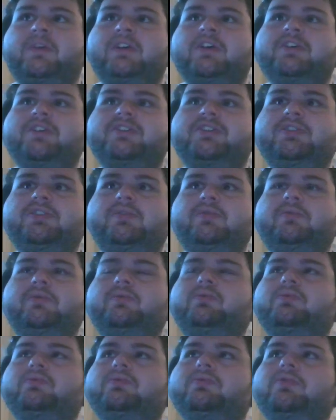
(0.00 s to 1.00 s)
So,
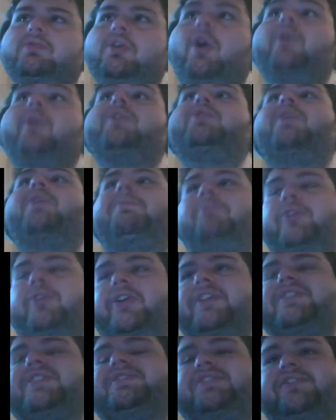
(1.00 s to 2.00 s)
you uploaded
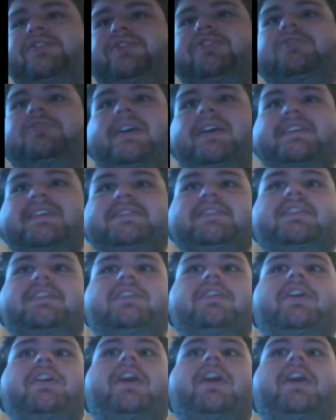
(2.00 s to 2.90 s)
this to YouTube. I see. Okay.